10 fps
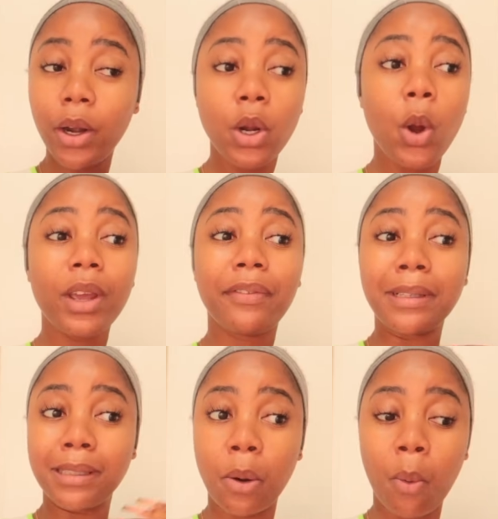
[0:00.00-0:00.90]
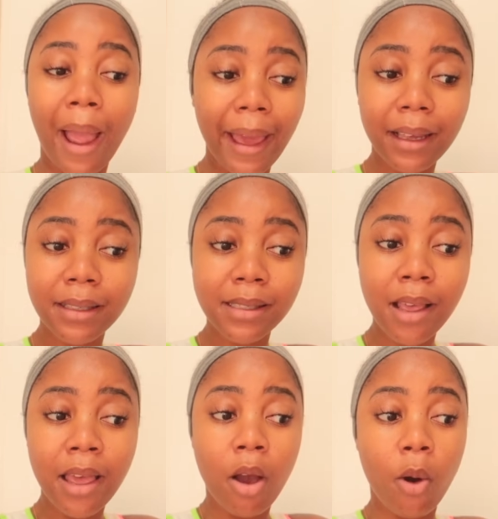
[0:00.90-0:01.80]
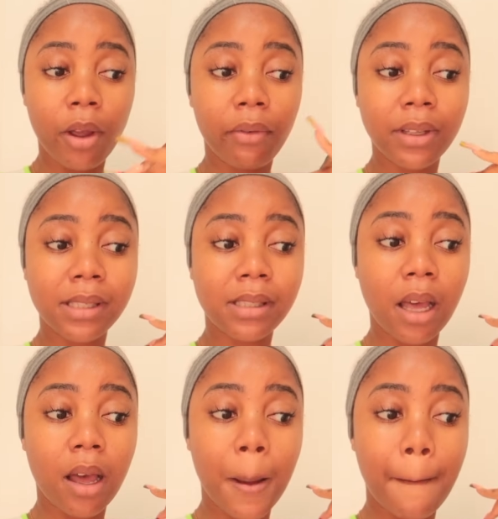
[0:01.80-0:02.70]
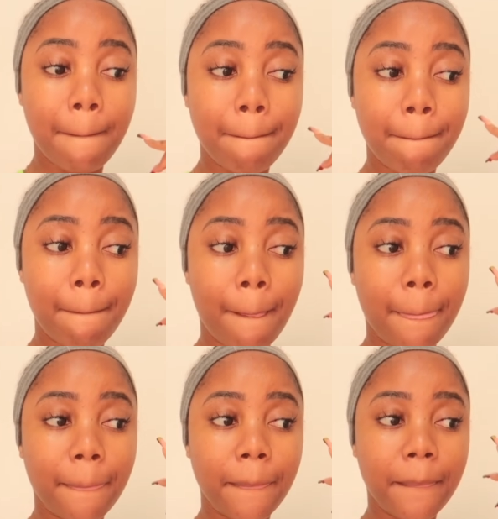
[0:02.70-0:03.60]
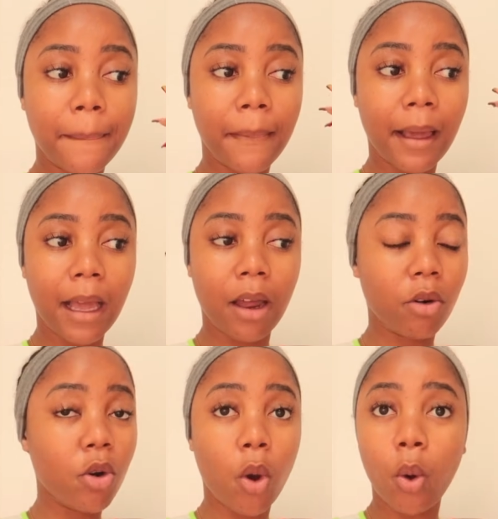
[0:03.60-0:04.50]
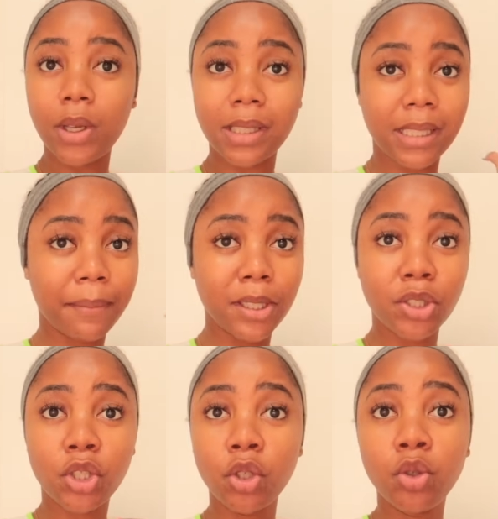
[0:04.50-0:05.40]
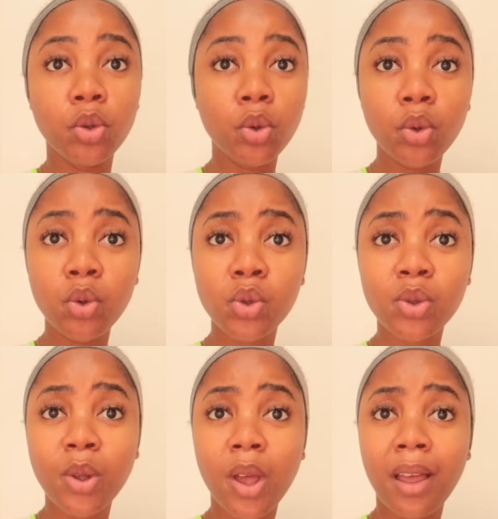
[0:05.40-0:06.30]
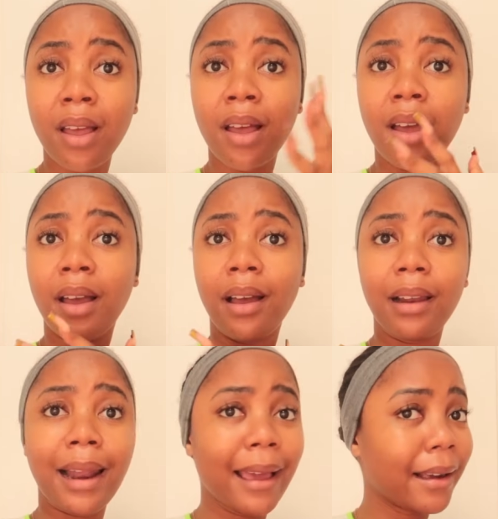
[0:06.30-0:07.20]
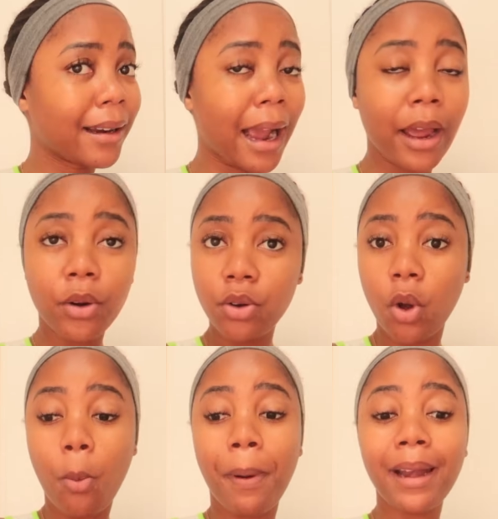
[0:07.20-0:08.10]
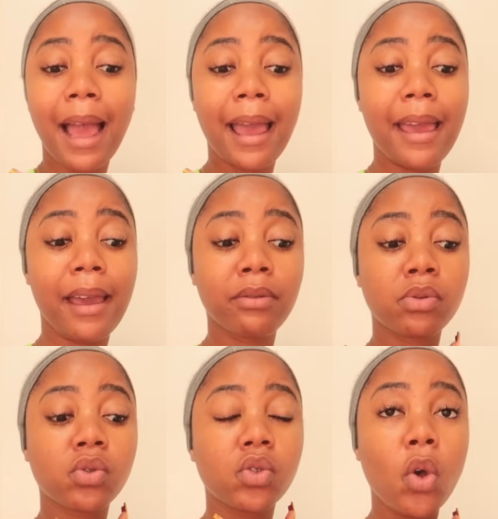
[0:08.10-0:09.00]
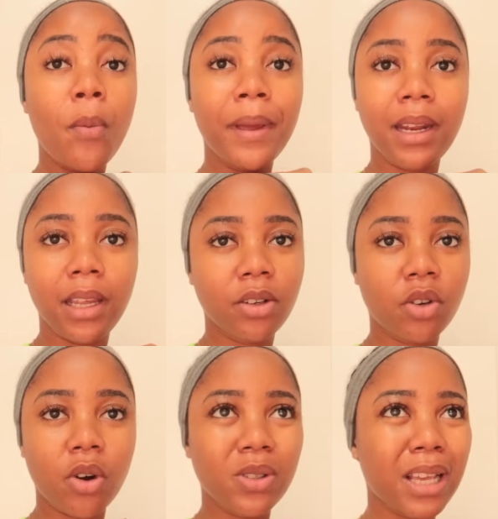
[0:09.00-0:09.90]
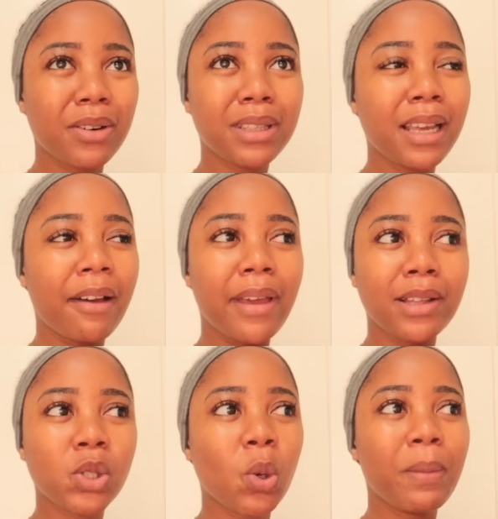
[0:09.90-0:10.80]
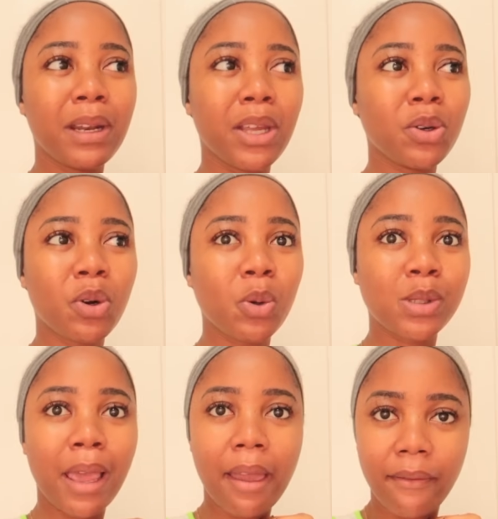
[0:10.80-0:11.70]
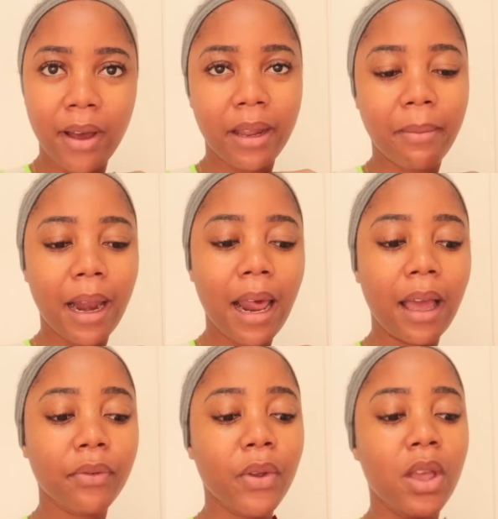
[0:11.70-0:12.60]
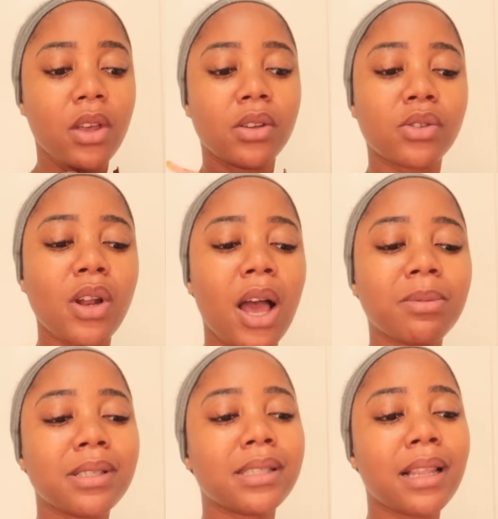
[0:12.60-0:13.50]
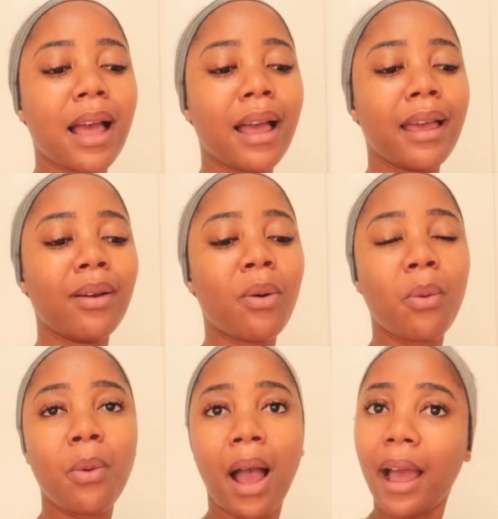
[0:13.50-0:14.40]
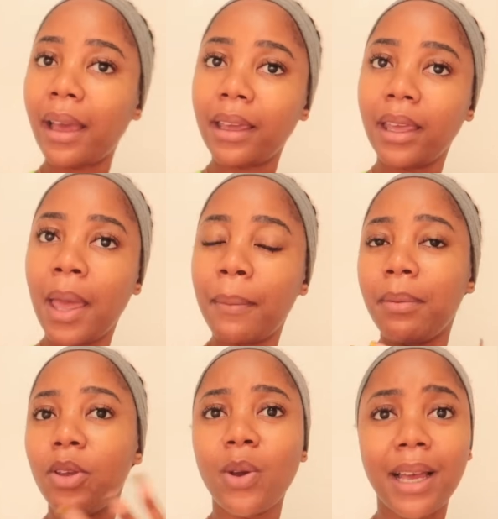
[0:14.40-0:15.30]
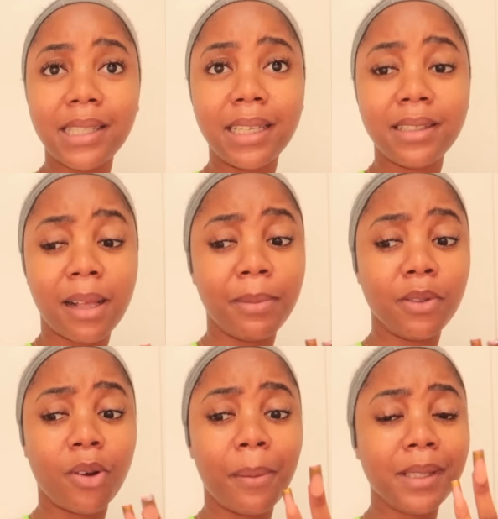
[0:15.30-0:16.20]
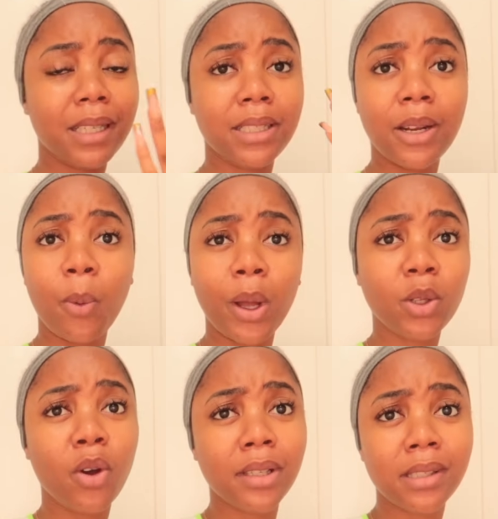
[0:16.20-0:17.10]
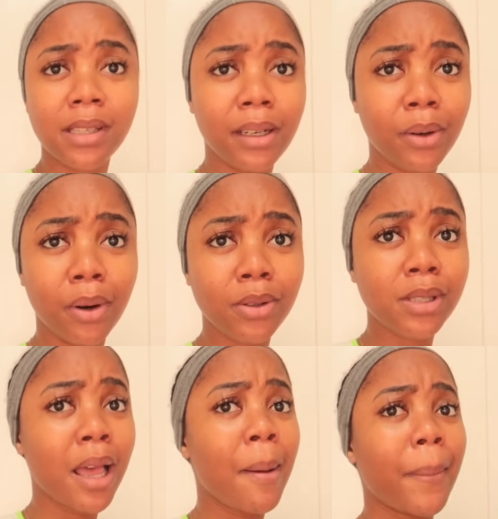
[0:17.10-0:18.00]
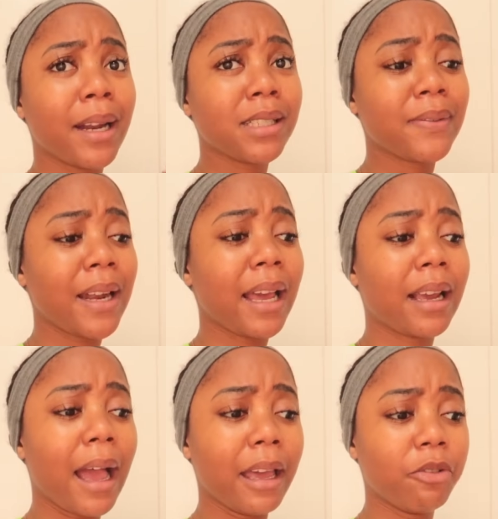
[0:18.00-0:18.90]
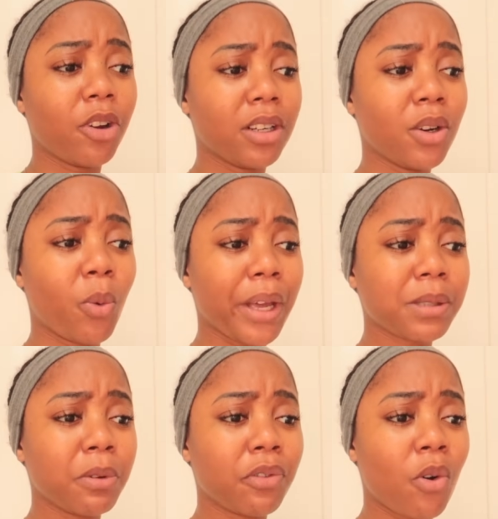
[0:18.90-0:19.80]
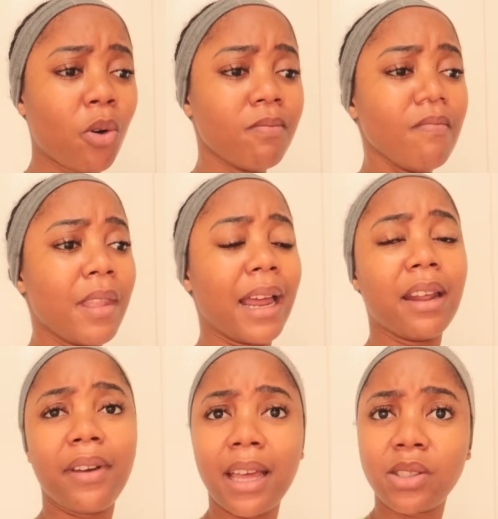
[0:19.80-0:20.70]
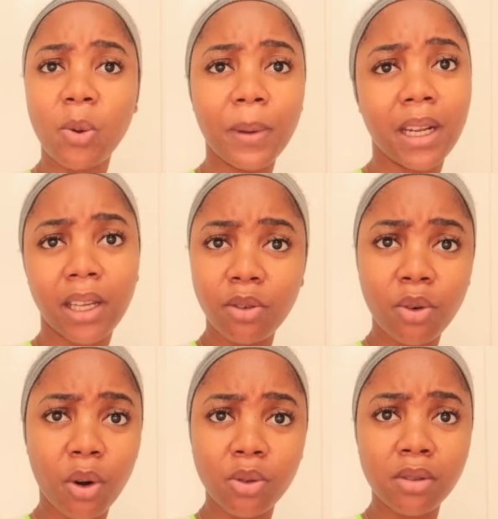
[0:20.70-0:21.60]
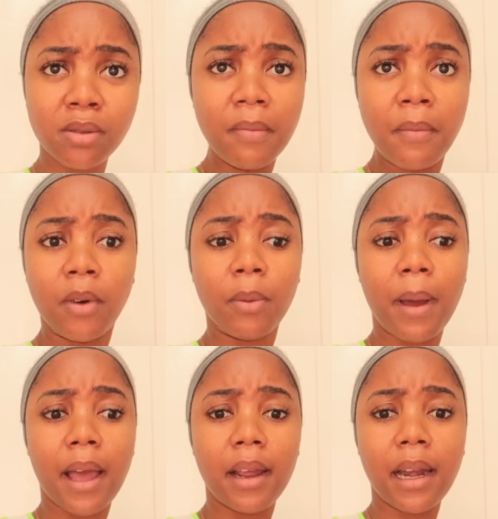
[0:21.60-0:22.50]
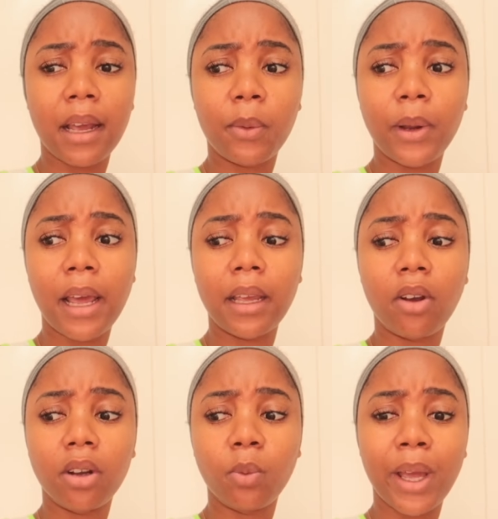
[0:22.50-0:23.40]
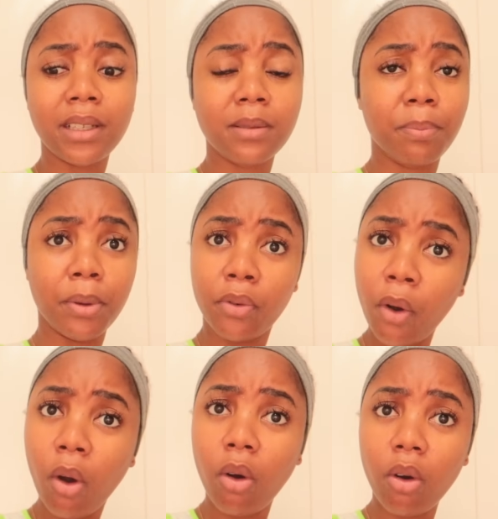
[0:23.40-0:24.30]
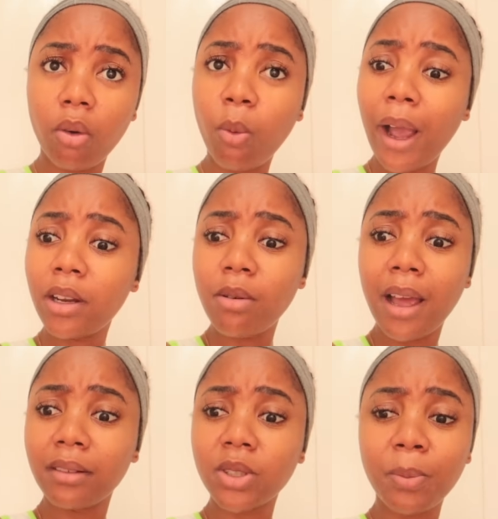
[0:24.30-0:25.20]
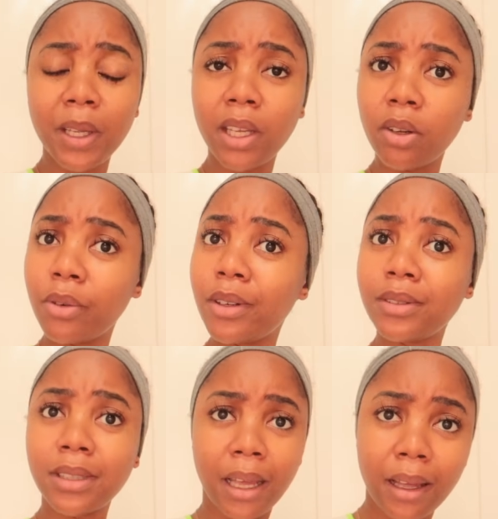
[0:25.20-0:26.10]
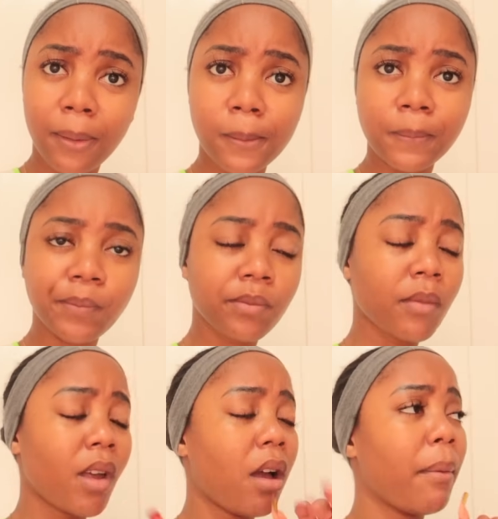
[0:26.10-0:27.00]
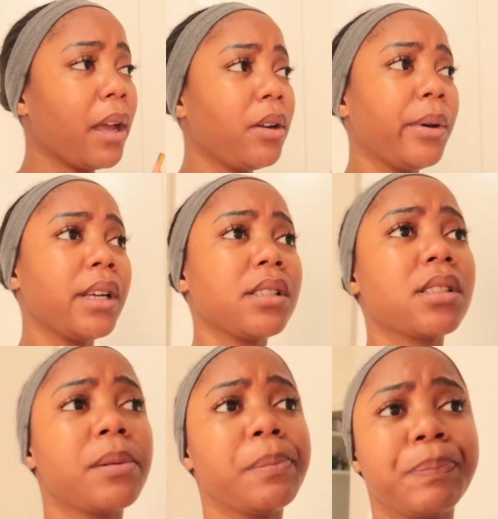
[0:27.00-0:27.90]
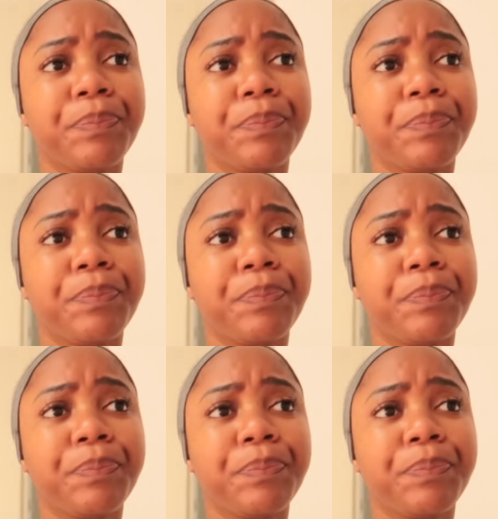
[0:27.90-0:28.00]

I don't know if it's the wax or if it's the, I don't know, is it something she used? Like, I don't know, but I have so many ingrowns. I don't think I've had so many ingrowns ever in my life. So now I'm just like, why? Maybe you guys can tell me in the comment section what causes ingrowns, but I just feel like I have gotten a wax before. I never had so many ingrowns on my, like, when I got waxed before. Why do I have so many ingrowns now? But anyways,